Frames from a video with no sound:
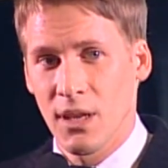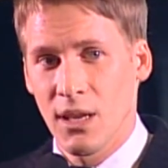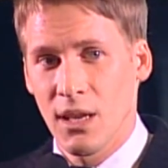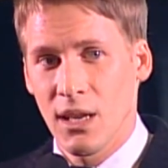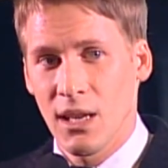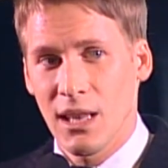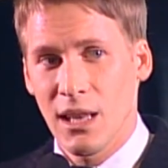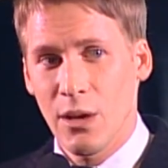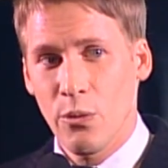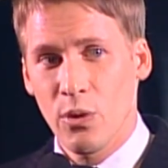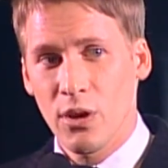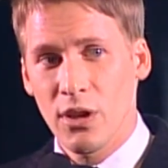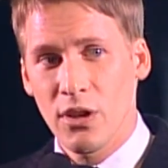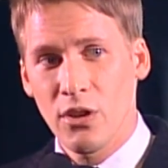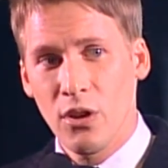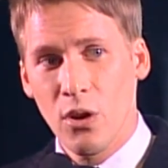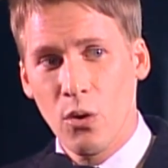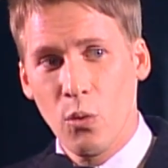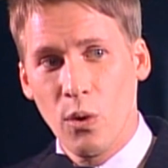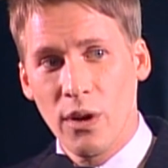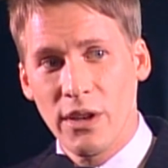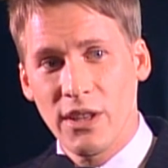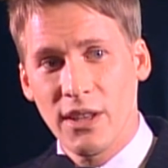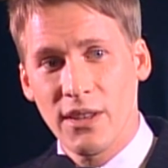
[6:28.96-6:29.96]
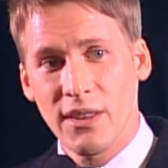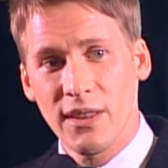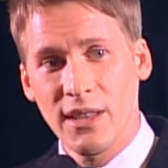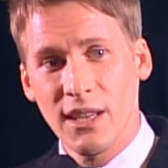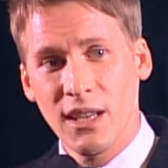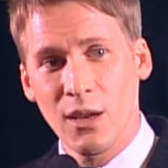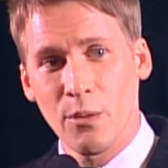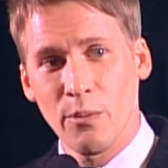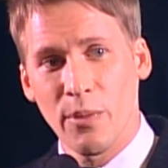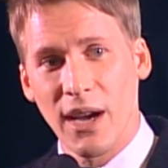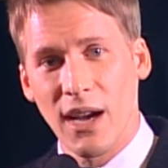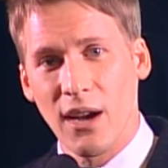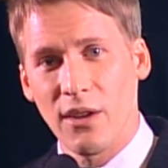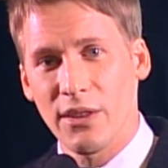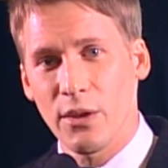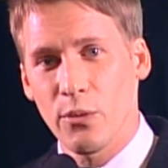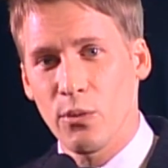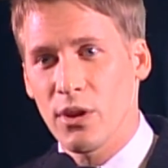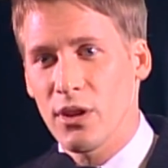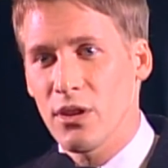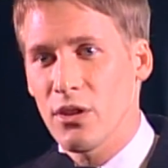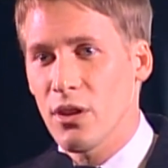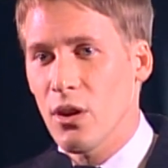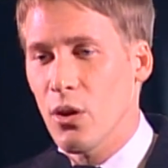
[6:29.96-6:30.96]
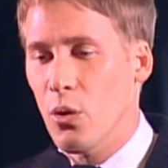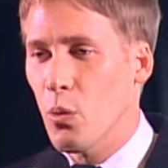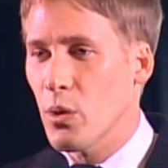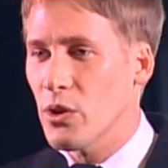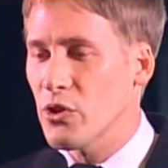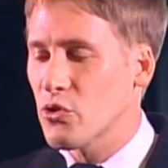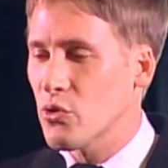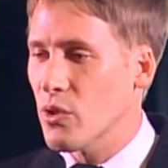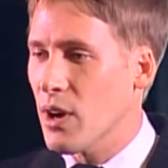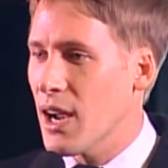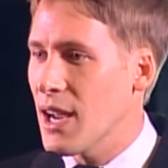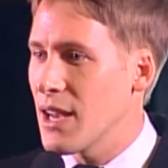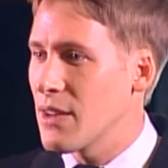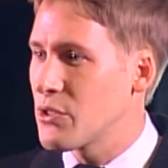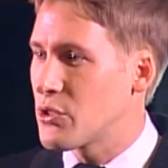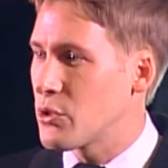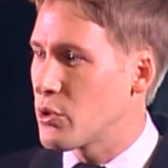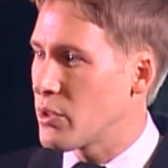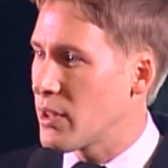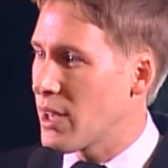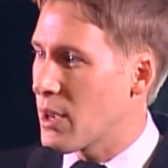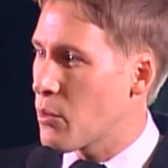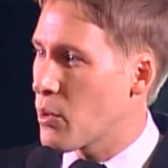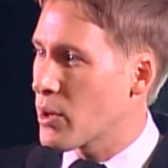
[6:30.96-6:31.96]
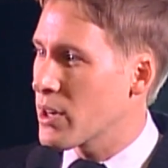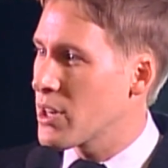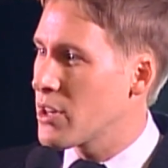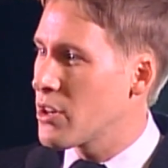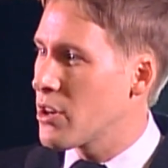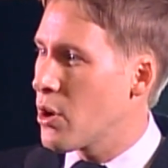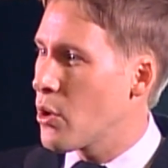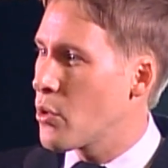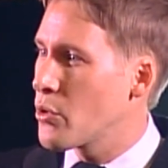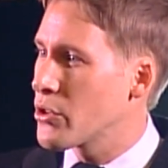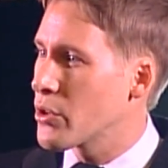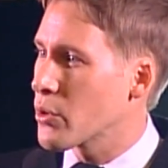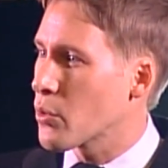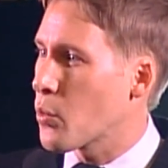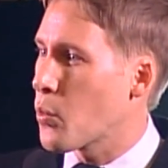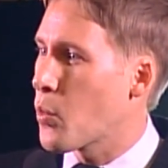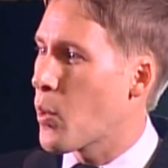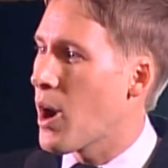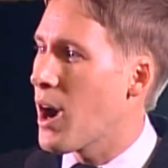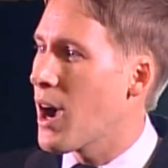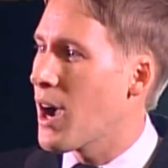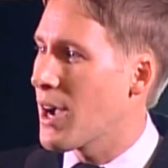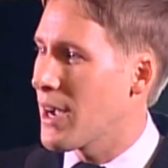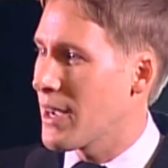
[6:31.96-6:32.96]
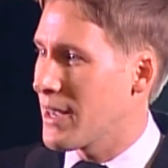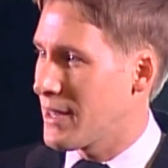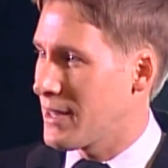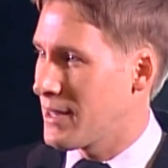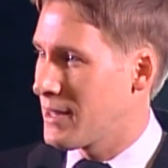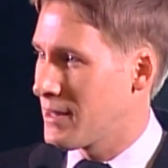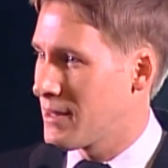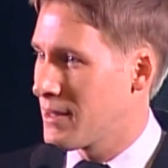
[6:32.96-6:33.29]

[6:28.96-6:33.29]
They want to know what you think about. They want to know what drives you. They want to know your why.